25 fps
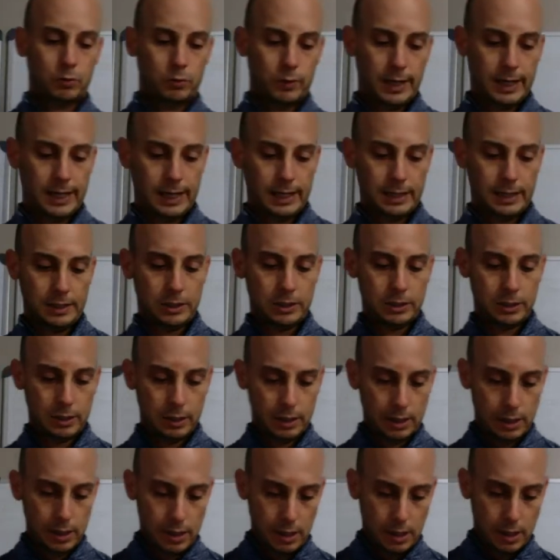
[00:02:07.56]
the range,
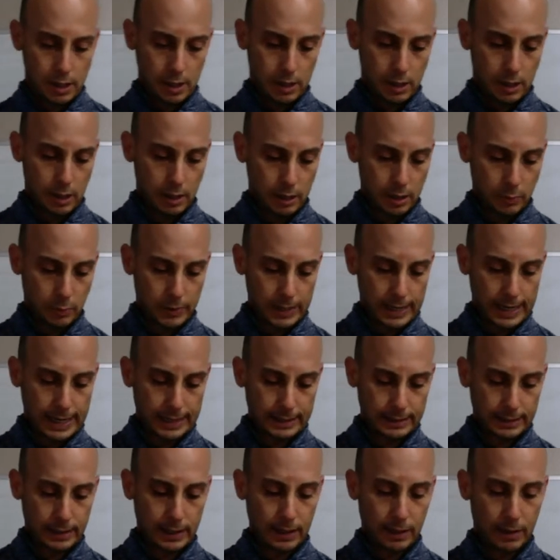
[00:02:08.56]
uh, we
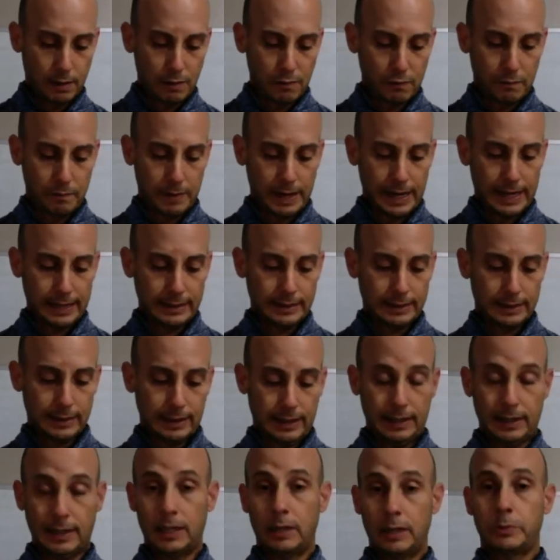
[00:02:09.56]
had to hit off mats,
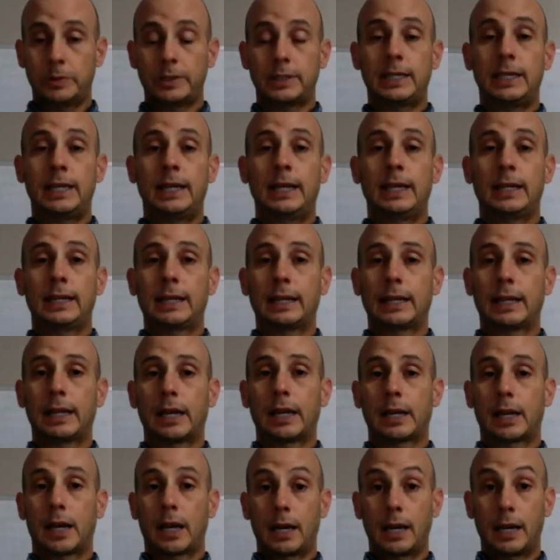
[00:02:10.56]
and I was hitting it
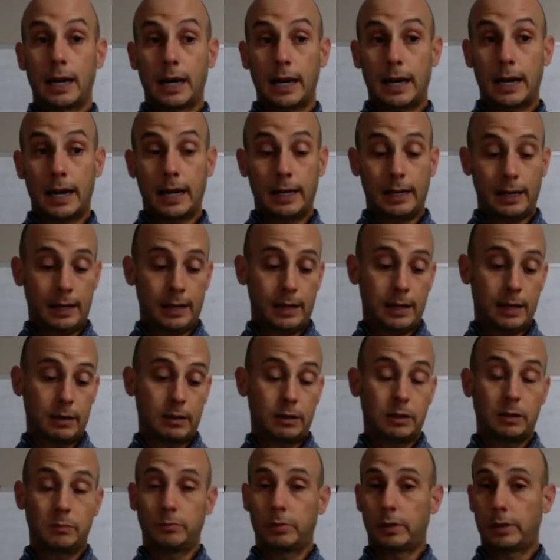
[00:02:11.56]
like a god, and I
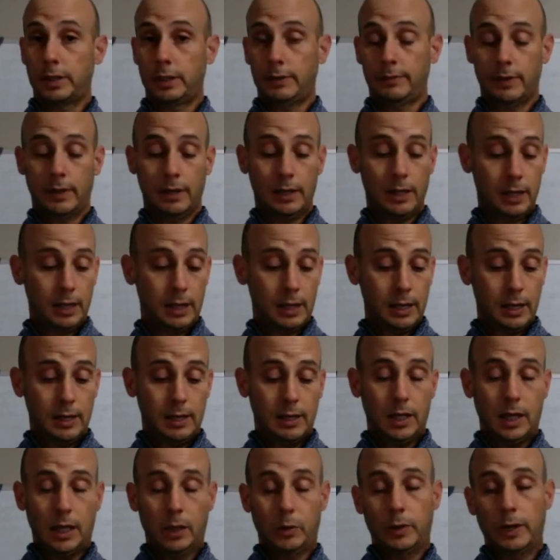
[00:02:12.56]
couldn't believe it.
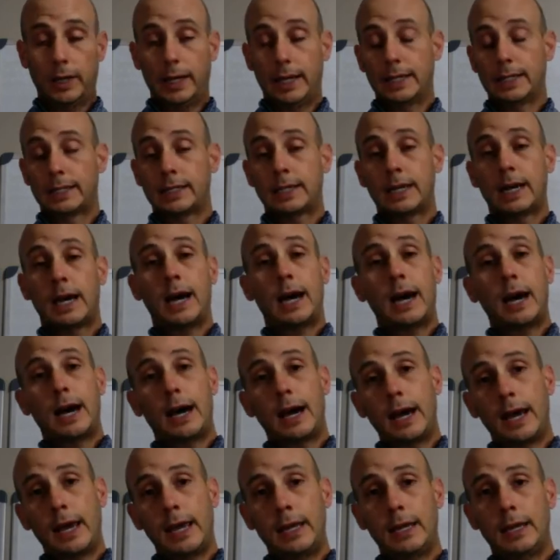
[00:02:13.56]
It went as
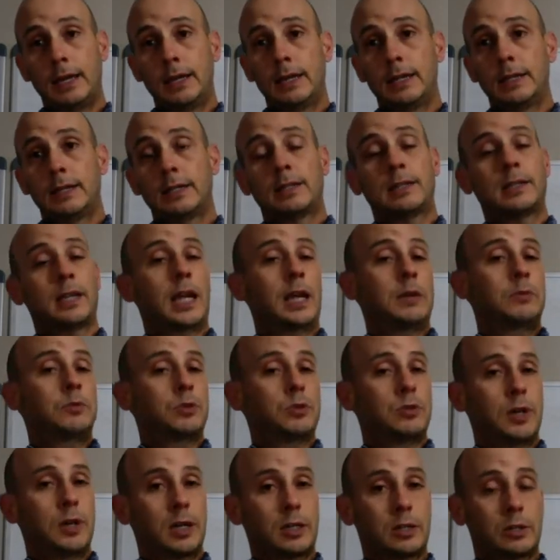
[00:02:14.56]
high, same
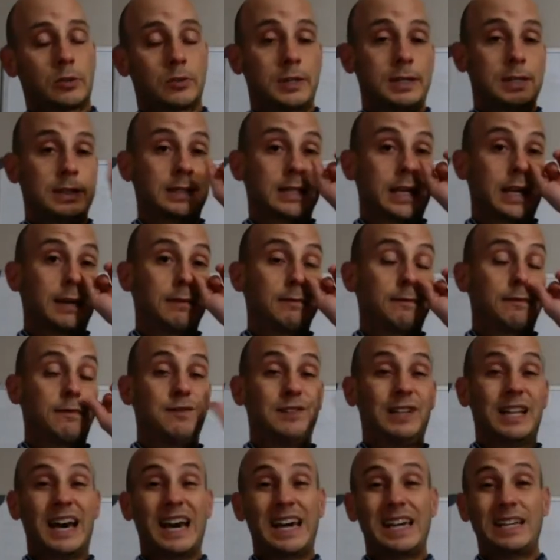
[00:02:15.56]
trajectory, same
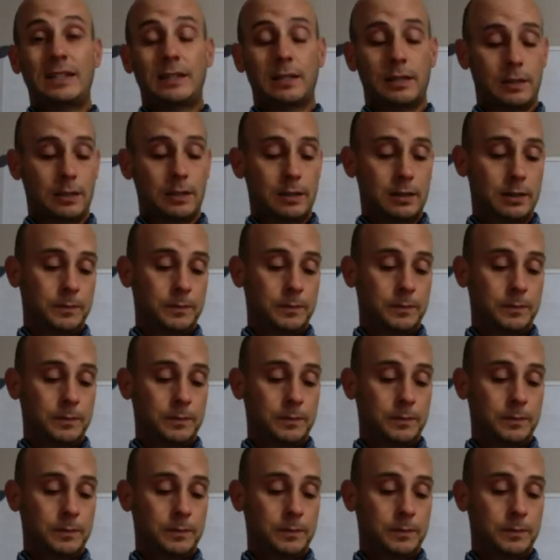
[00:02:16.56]
flight